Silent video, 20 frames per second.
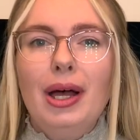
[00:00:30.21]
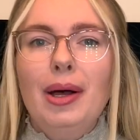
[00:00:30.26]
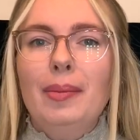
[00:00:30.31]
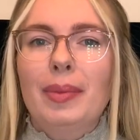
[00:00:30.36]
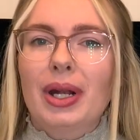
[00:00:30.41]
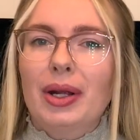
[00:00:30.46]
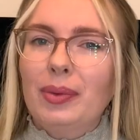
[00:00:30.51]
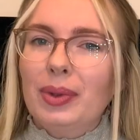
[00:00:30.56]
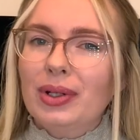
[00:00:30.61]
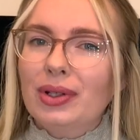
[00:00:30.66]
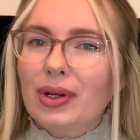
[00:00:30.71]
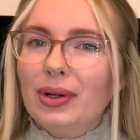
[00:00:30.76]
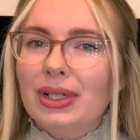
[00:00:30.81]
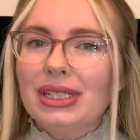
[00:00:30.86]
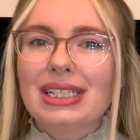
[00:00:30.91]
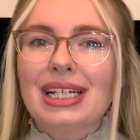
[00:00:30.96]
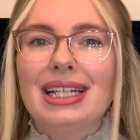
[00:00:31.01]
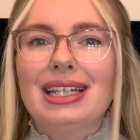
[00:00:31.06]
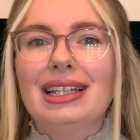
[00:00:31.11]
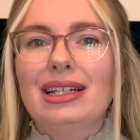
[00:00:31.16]
but I will go
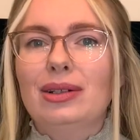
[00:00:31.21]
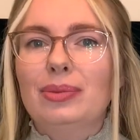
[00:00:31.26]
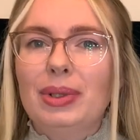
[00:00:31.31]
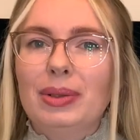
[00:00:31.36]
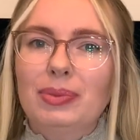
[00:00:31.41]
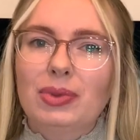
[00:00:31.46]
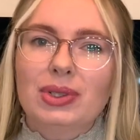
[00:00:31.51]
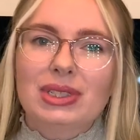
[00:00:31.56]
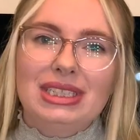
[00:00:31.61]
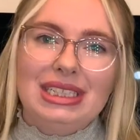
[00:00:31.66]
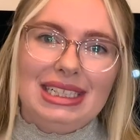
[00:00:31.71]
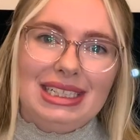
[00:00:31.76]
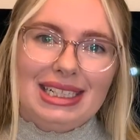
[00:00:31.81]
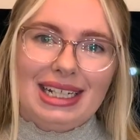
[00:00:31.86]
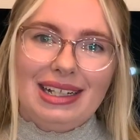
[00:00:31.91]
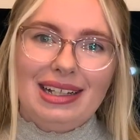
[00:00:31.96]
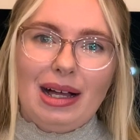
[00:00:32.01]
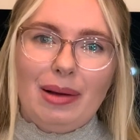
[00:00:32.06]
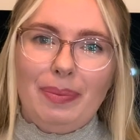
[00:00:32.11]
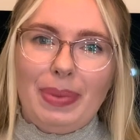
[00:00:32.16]
into a little bit more
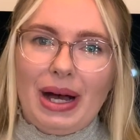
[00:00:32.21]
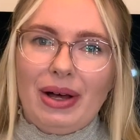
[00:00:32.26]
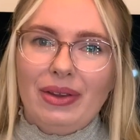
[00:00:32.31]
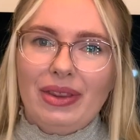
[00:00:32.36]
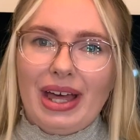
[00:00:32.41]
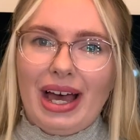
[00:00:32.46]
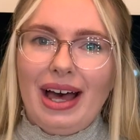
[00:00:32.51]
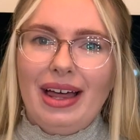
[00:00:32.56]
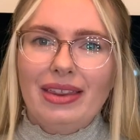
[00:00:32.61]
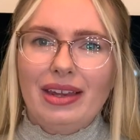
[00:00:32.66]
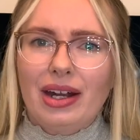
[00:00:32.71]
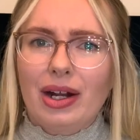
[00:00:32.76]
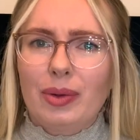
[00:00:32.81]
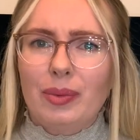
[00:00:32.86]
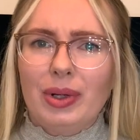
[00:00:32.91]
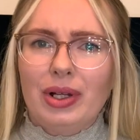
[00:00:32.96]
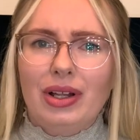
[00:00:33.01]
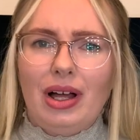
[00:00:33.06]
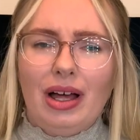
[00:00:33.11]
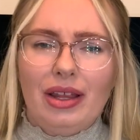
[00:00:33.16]
detail about that than I
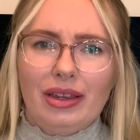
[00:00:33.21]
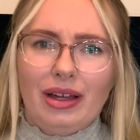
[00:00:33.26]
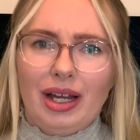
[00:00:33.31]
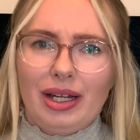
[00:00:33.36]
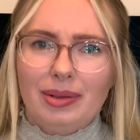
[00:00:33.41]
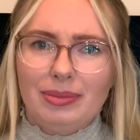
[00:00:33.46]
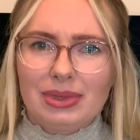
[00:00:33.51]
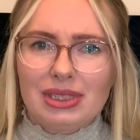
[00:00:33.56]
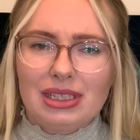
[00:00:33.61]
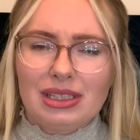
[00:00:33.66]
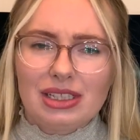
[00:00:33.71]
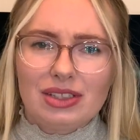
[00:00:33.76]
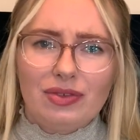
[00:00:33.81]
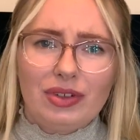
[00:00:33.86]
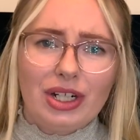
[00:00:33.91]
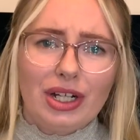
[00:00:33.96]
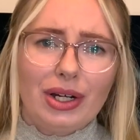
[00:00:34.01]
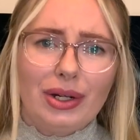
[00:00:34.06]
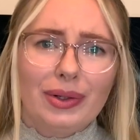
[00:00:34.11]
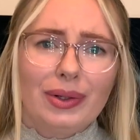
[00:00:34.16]
will other items in this
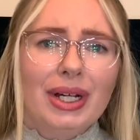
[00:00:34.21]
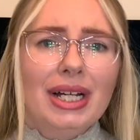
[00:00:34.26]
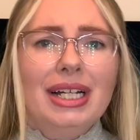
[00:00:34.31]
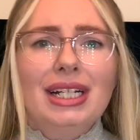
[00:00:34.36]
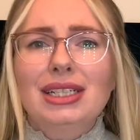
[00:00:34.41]
video.